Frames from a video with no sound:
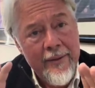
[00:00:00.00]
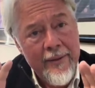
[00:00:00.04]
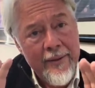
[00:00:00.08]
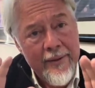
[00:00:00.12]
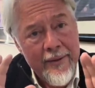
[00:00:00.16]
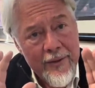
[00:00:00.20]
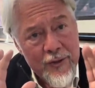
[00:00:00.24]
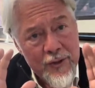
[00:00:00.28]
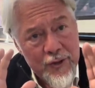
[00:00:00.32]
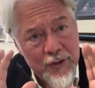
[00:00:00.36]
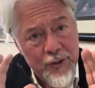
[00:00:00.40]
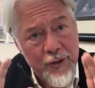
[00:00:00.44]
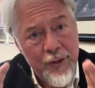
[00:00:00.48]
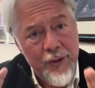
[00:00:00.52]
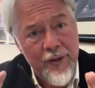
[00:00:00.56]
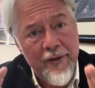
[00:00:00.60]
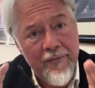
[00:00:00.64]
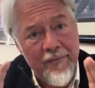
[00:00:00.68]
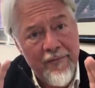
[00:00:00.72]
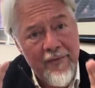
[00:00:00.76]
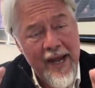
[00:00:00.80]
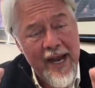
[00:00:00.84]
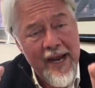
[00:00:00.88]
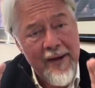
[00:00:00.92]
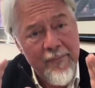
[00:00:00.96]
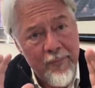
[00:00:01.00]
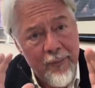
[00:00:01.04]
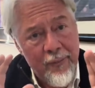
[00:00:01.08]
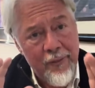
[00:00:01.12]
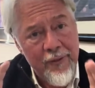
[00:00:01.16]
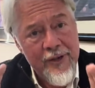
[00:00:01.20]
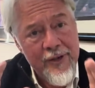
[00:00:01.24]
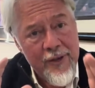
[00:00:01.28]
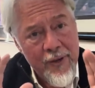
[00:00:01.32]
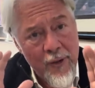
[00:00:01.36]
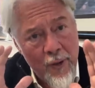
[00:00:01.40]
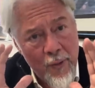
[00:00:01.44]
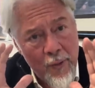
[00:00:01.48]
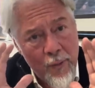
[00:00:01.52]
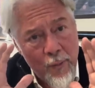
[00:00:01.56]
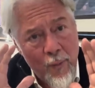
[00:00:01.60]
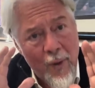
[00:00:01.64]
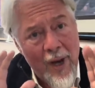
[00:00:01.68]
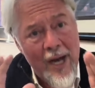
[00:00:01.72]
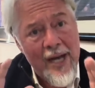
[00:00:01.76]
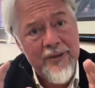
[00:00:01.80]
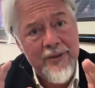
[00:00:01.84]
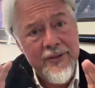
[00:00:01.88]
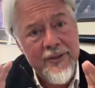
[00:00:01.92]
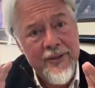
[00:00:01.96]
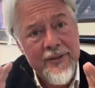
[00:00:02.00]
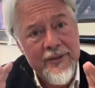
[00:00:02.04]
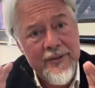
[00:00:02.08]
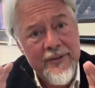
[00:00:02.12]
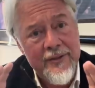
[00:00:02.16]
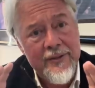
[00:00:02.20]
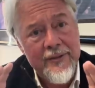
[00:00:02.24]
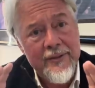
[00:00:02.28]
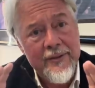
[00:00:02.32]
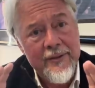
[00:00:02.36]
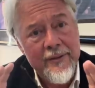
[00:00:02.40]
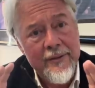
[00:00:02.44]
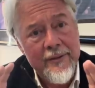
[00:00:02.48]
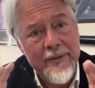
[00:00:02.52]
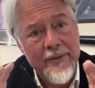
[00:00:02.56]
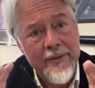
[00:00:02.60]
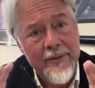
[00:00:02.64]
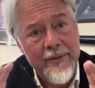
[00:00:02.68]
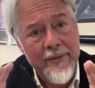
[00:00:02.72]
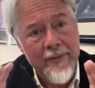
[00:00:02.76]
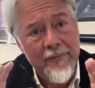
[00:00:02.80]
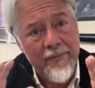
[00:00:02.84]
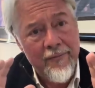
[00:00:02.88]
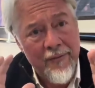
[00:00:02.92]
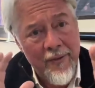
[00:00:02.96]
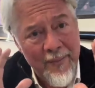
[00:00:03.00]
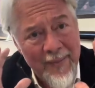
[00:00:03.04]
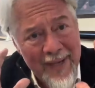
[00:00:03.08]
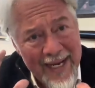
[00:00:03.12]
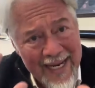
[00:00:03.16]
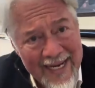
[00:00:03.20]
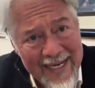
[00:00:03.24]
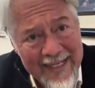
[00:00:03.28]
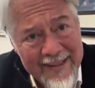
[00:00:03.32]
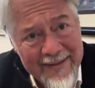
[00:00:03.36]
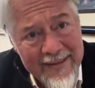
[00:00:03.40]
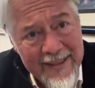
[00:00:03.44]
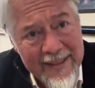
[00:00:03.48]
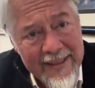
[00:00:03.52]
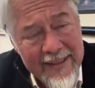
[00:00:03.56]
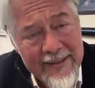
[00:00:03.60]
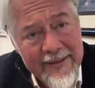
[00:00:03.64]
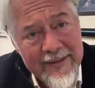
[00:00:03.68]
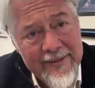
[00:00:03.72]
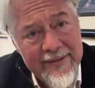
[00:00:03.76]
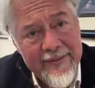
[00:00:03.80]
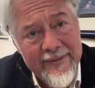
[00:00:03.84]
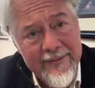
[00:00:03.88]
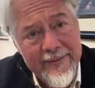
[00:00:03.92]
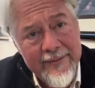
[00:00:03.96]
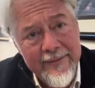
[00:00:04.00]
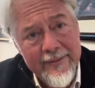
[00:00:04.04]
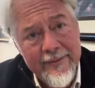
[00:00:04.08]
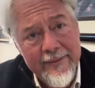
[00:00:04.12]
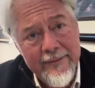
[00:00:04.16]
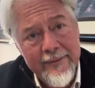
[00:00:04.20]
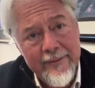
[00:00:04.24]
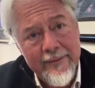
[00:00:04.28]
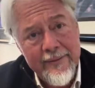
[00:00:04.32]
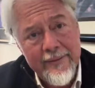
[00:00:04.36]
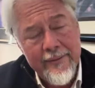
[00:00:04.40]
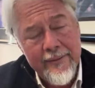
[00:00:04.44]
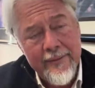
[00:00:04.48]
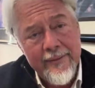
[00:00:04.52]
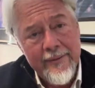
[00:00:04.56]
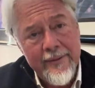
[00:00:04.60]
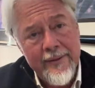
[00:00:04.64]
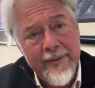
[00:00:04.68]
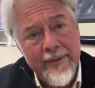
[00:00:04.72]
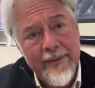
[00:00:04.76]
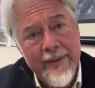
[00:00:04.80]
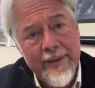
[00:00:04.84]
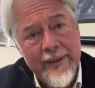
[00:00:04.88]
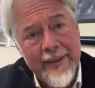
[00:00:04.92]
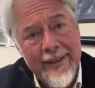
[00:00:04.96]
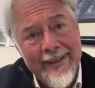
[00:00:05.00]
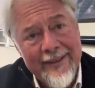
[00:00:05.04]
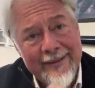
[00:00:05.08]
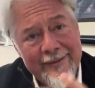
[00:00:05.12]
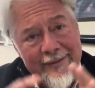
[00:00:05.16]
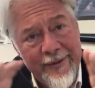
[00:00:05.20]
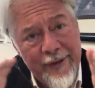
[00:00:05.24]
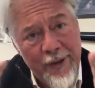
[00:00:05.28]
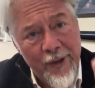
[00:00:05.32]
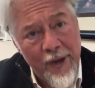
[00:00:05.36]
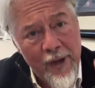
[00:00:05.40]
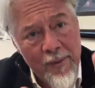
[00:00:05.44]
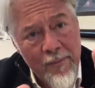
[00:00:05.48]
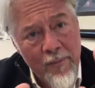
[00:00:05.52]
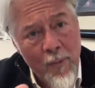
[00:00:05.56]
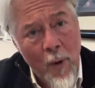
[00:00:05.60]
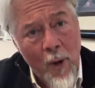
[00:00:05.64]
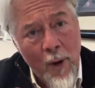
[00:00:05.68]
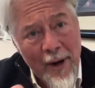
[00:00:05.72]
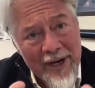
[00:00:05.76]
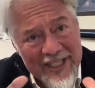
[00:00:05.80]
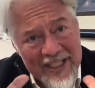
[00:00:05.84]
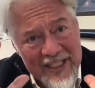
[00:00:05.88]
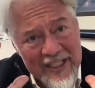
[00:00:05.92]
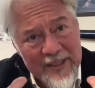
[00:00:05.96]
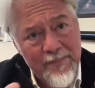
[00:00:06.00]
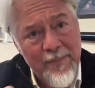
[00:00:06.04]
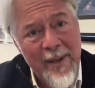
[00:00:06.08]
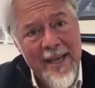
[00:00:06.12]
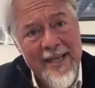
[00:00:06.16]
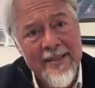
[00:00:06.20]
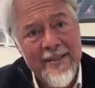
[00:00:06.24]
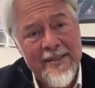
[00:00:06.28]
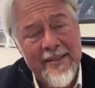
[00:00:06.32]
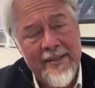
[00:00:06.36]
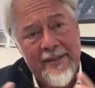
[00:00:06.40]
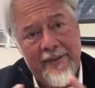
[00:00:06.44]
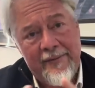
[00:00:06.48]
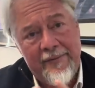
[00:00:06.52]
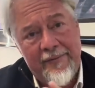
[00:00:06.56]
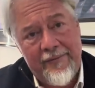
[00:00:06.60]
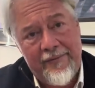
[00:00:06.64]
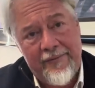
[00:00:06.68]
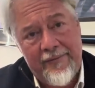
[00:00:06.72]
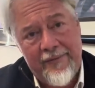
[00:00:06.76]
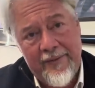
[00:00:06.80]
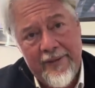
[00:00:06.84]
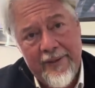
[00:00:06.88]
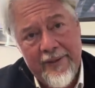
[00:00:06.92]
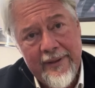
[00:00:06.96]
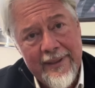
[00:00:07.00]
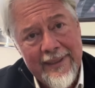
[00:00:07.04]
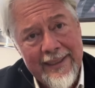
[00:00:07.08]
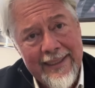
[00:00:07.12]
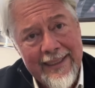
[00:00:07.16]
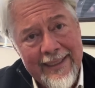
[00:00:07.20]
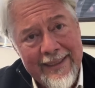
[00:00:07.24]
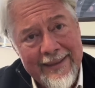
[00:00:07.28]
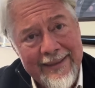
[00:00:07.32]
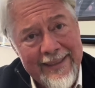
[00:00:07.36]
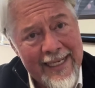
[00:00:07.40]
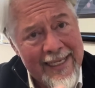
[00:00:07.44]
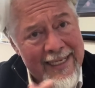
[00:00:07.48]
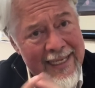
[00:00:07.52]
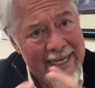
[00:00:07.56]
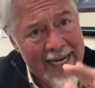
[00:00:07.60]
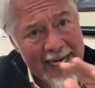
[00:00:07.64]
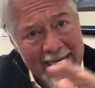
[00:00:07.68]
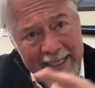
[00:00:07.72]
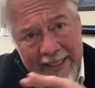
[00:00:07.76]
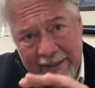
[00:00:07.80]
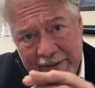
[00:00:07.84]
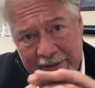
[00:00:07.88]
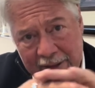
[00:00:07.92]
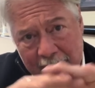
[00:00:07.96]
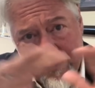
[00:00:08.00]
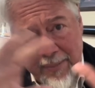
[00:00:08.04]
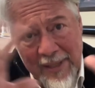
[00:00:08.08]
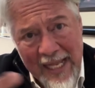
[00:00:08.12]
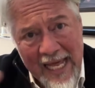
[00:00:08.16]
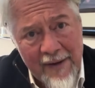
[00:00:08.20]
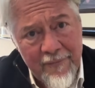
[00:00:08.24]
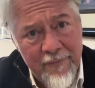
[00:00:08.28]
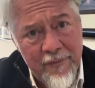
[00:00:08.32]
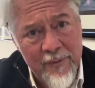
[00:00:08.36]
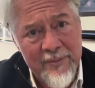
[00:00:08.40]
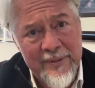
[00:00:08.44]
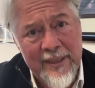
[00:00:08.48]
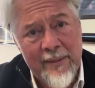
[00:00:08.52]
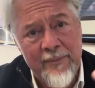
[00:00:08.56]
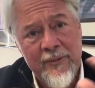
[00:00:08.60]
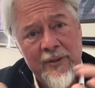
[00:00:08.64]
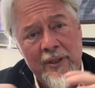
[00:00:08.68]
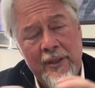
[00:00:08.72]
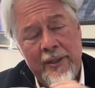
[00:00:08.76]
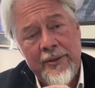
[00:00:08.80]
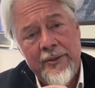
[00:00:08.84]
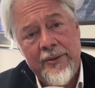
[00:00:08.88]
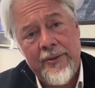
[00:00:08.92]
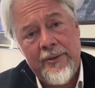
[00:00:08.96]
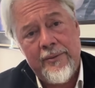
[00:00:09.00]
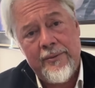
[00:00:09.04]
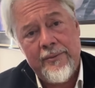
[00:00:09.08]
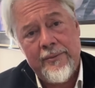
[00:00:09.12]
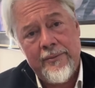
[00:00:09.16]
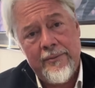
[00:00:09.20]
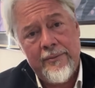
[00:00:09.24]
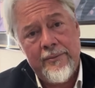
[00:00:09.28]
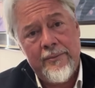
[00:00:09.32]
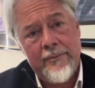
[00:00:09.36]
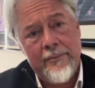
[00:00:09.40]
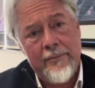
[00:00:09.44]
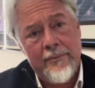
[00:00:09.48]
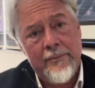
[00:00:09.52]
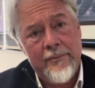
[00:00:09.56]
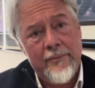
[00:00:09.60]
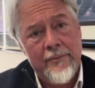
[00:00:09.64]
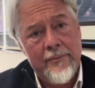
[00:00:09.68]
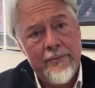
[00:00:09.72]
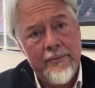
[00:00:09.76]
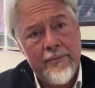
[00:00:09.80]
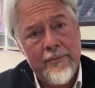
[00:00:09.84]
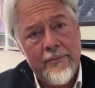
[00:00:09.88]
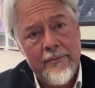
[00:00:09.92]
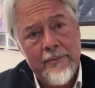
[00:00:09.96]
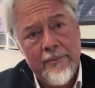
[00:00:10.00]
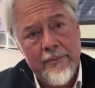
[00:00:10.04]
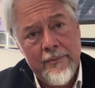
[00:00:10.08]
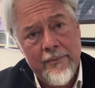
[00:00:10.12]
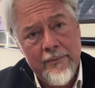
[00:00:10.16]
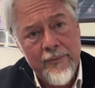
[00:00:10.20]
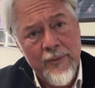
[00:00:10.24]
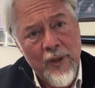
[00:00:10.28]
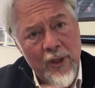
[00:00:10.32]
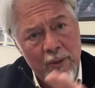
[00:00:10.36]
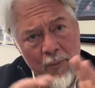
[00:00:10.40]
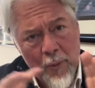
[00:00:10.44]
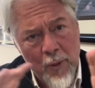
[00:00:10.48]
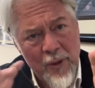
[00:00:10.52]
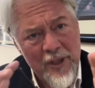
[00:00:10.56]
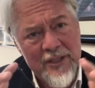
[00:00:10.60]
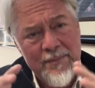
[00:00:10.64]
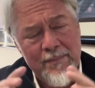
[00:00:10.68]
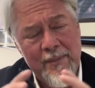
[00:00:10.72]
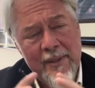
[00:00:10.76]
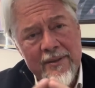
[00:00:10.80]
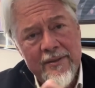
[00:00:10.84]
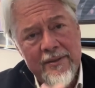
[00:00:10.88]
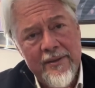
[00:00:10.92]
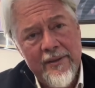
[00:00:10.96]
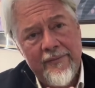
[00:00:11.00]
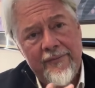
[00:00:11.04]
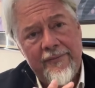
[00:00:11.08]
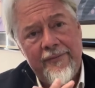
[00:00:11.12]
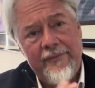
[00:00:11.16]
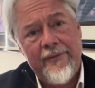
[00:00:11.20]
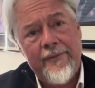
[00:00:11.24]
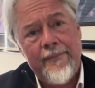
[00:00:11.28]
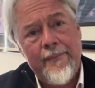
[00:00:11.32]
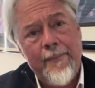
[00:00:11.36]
certified pre-owned watches from ADs. They're more expensive than any of the platforms I'm telling you. They're more expensive.